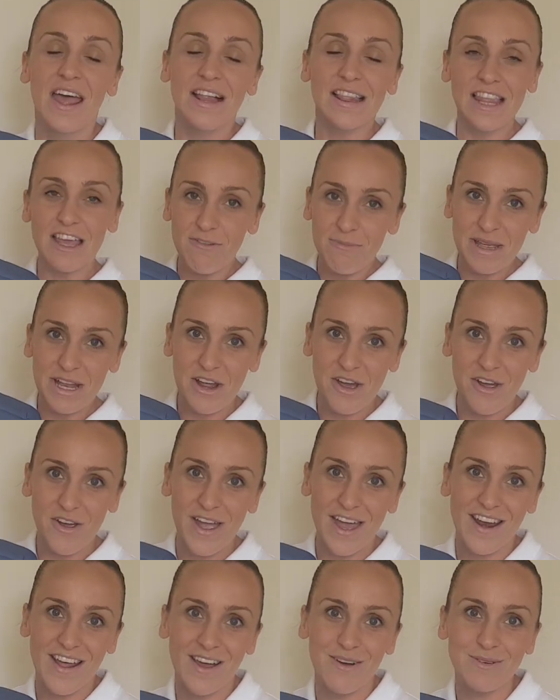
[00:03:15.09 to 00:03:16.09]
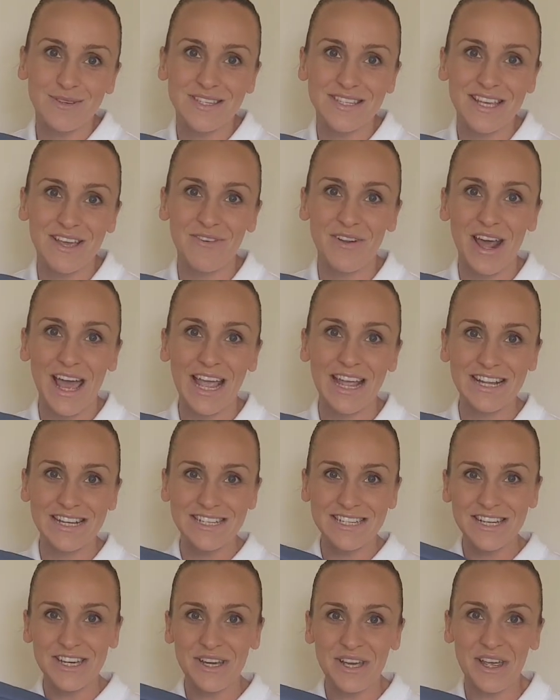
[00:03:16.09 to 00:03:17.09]
let me know and I will see what I can
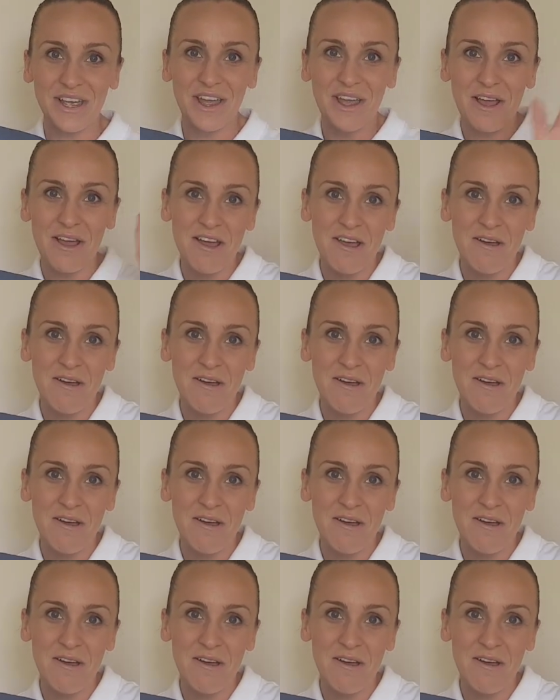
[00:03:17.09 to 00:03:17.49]
do.